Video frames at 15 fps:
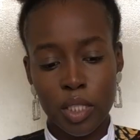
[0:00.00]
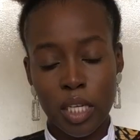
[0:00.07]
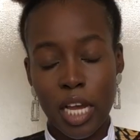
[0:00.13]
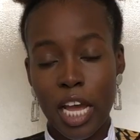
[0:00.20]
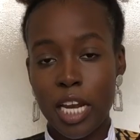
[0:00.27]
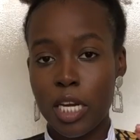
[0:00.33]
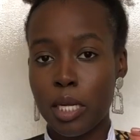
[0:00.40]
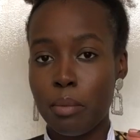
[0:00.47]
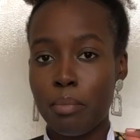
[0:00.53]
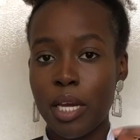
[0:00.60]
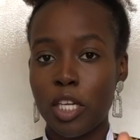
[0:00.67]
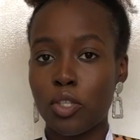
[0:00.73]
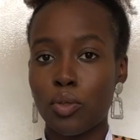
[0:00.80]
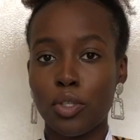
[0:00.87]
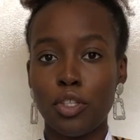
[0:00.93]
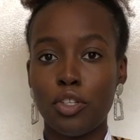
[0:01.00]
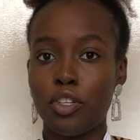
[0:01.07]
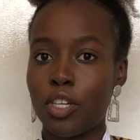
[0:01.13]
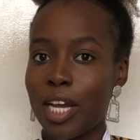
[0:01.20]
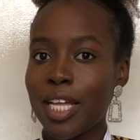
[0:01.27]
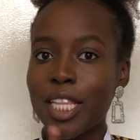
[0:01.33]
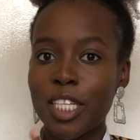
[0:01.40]
And make sure you
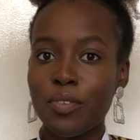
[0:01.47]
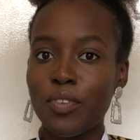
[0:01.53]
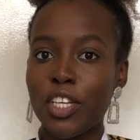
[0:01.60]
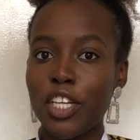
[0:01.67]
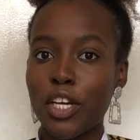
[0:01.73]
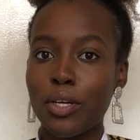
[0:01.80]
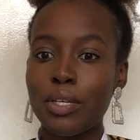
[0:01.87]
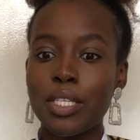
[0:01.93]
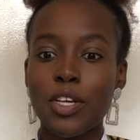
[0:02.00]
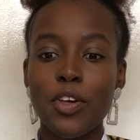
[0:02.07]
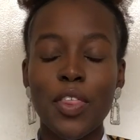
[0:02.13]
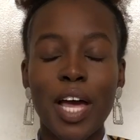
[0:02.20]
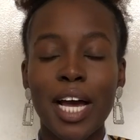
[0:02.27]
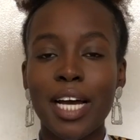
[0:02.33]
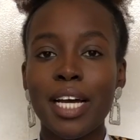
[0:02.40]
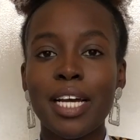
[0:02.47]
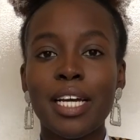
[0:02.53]
share this video so that